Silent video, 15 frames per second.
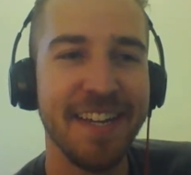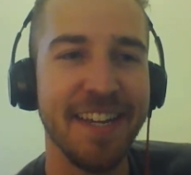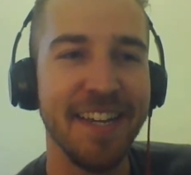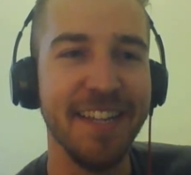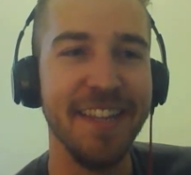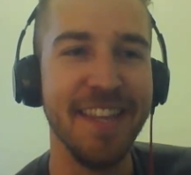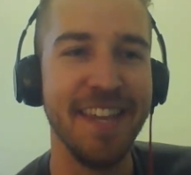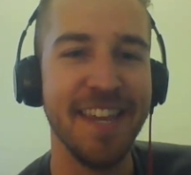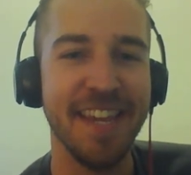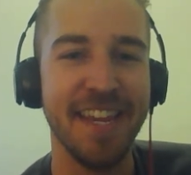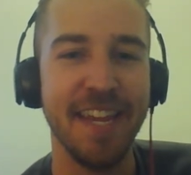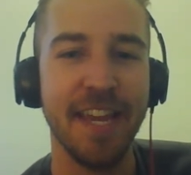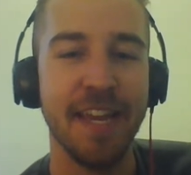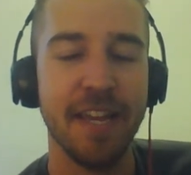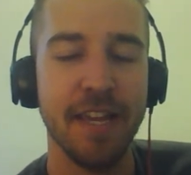in
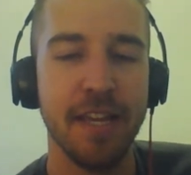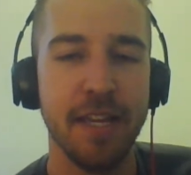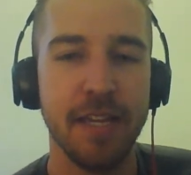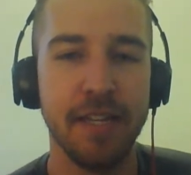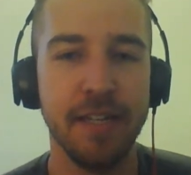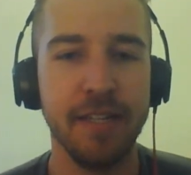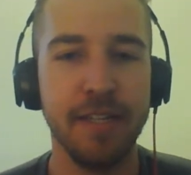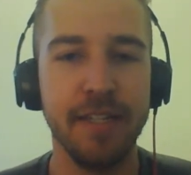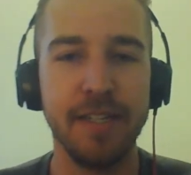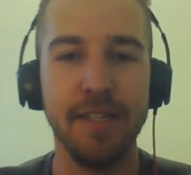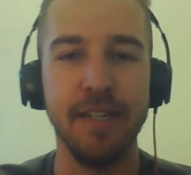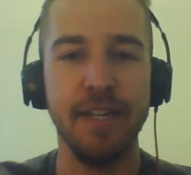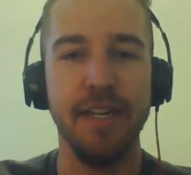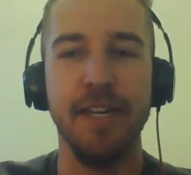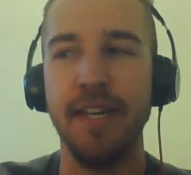the
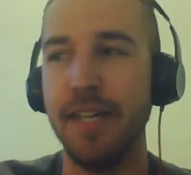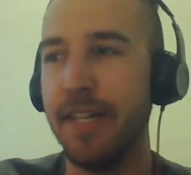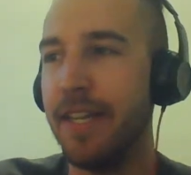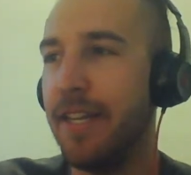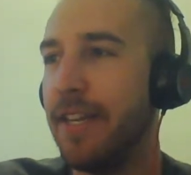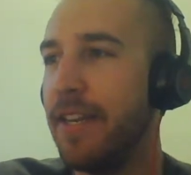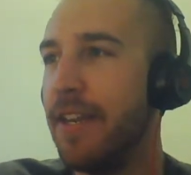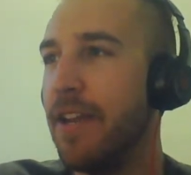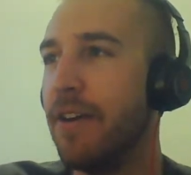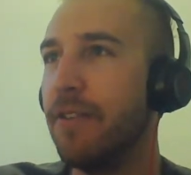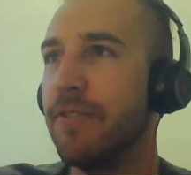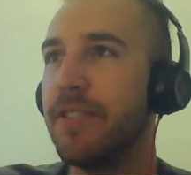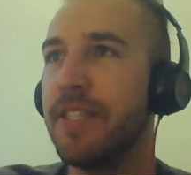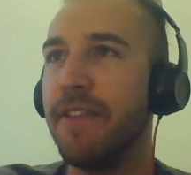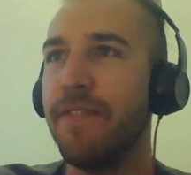
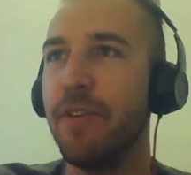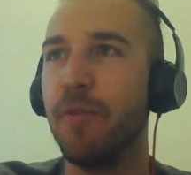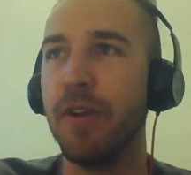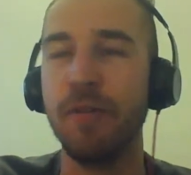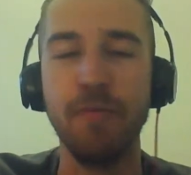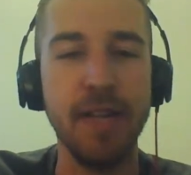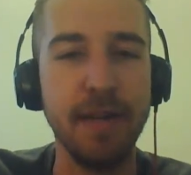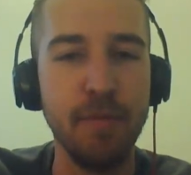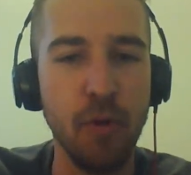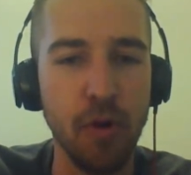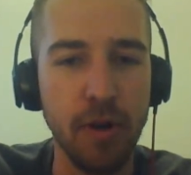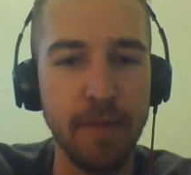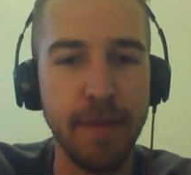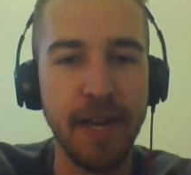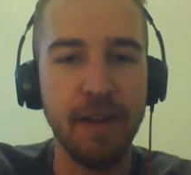notes if you want to read
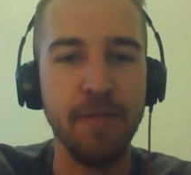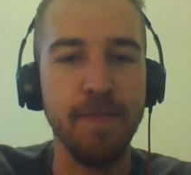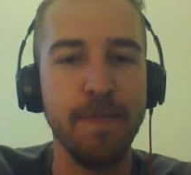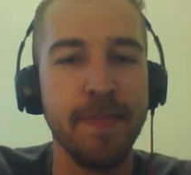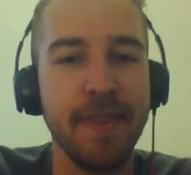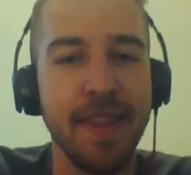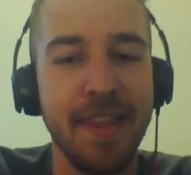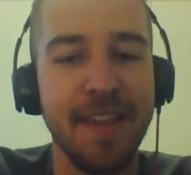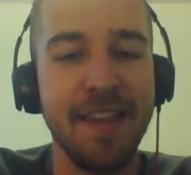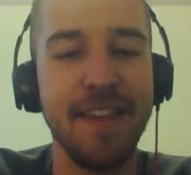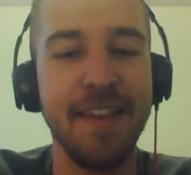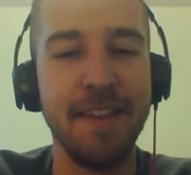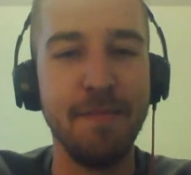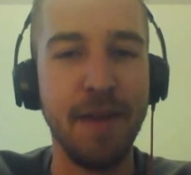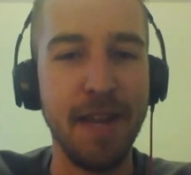more about
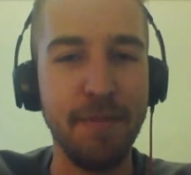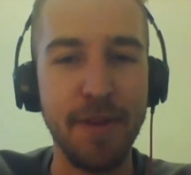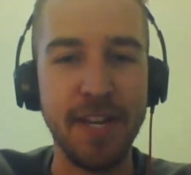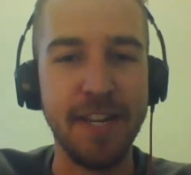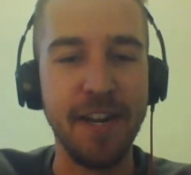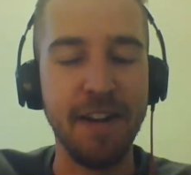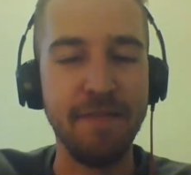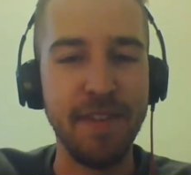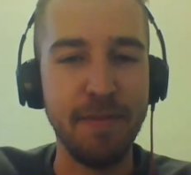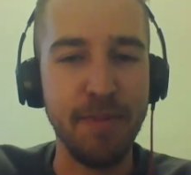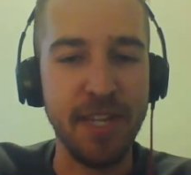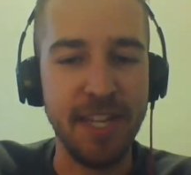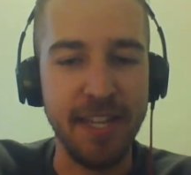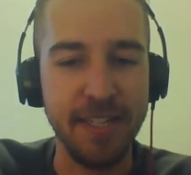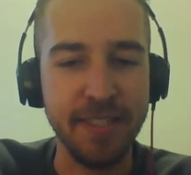my opinion on
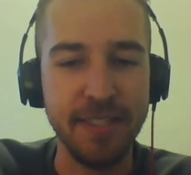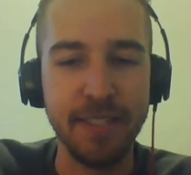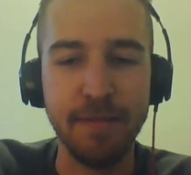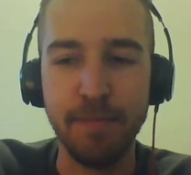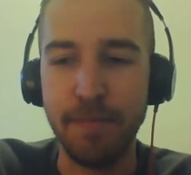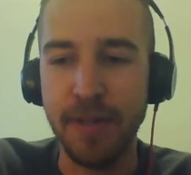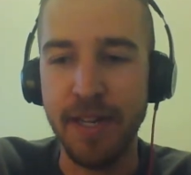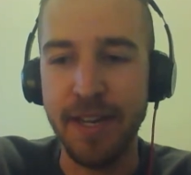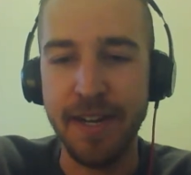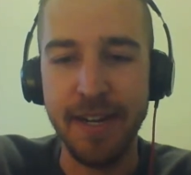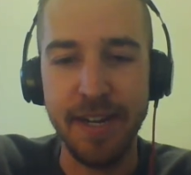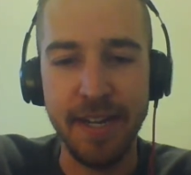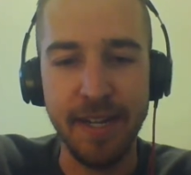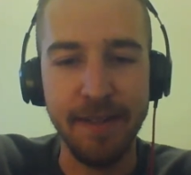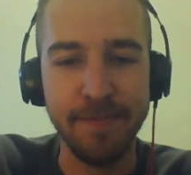VPNs.
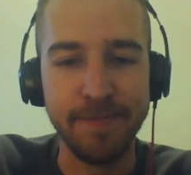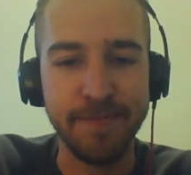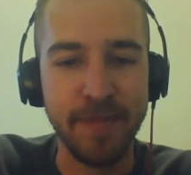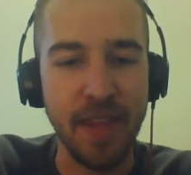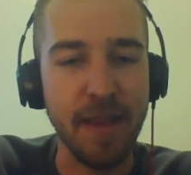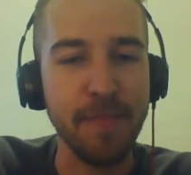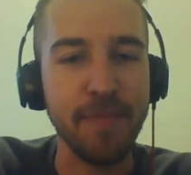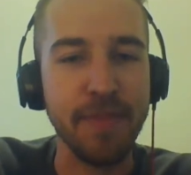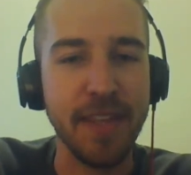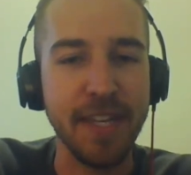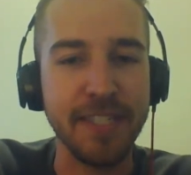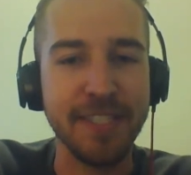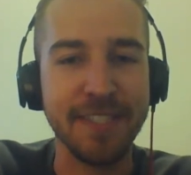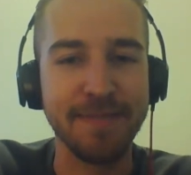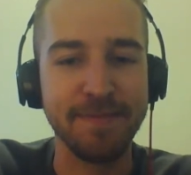But yeah,
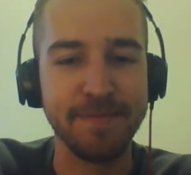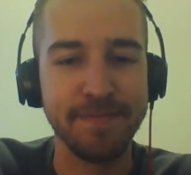thanks.